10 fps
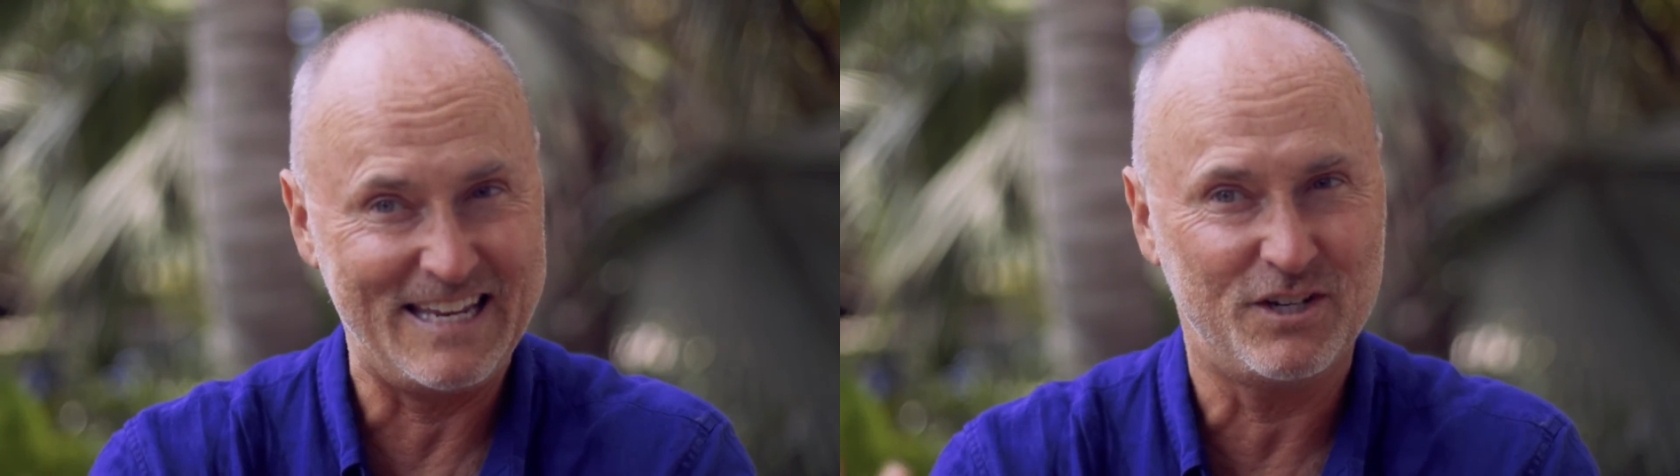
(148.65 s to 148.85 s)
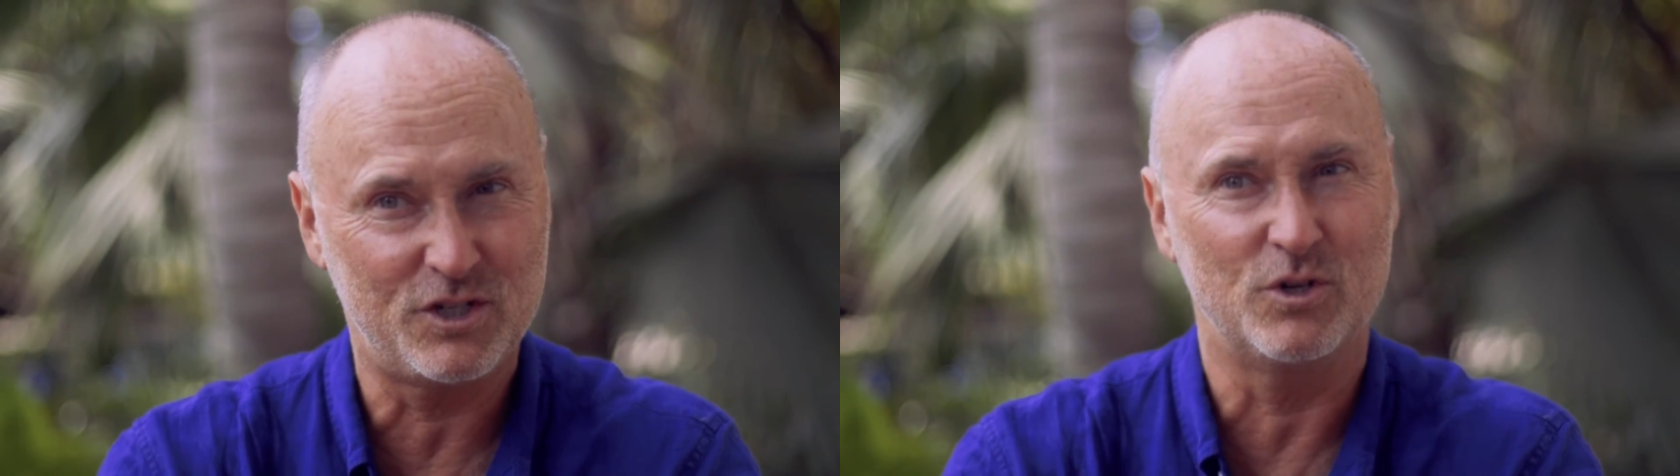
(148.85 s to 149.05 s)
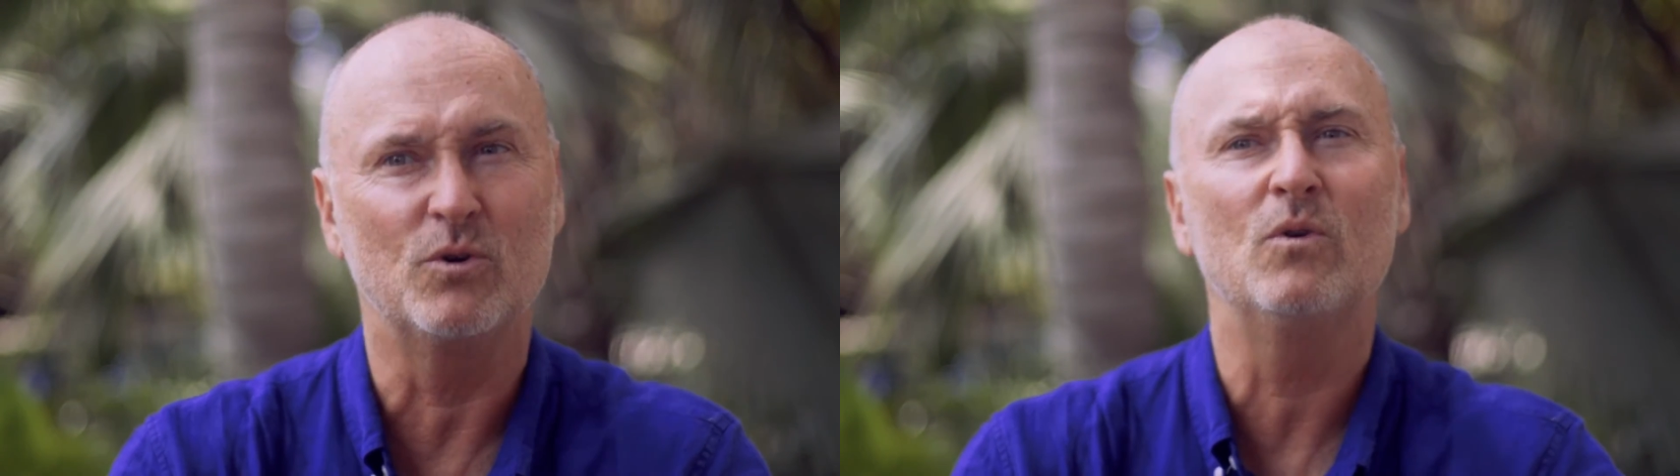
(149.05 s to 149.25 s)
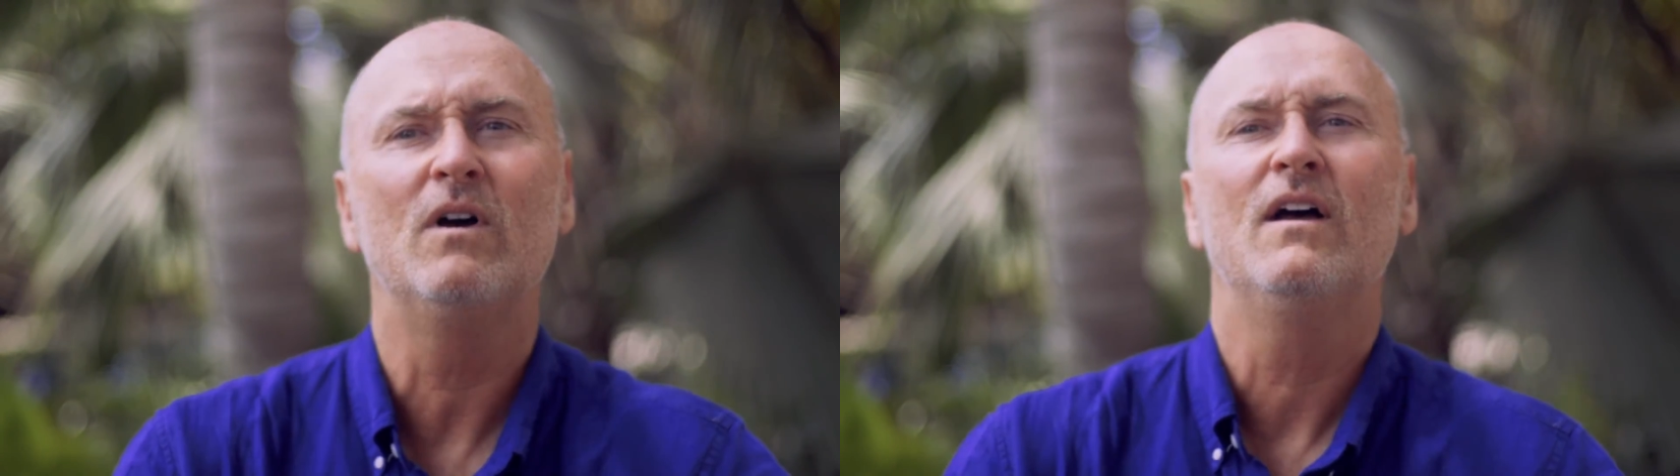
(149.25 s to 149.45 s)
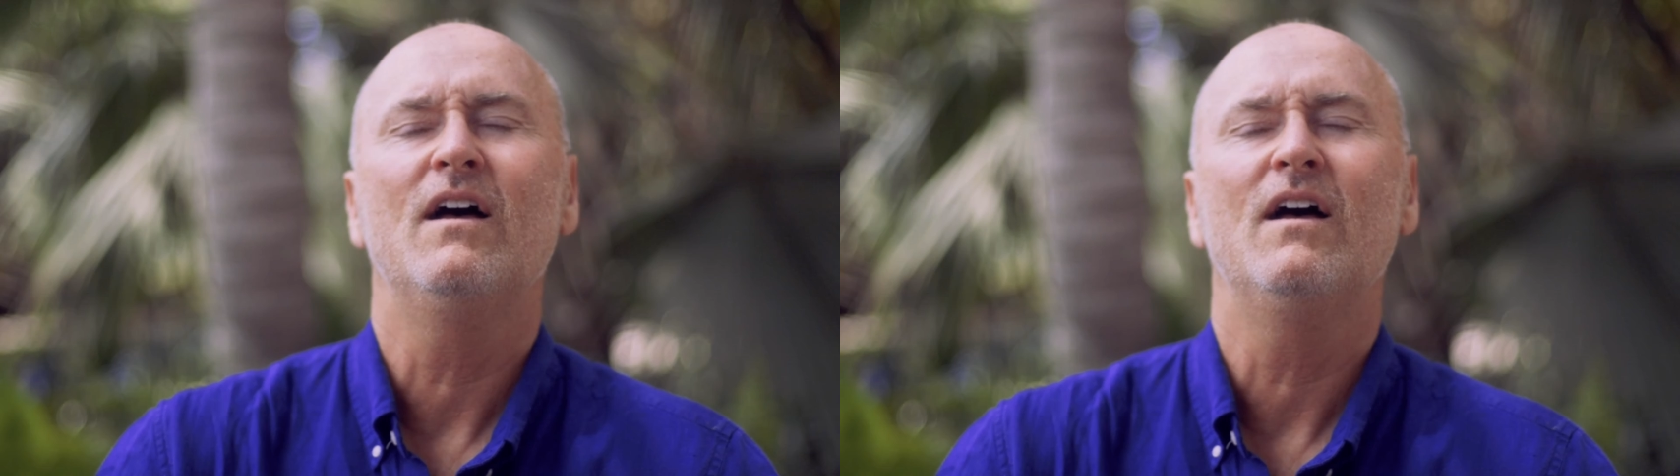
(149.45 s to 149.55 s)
into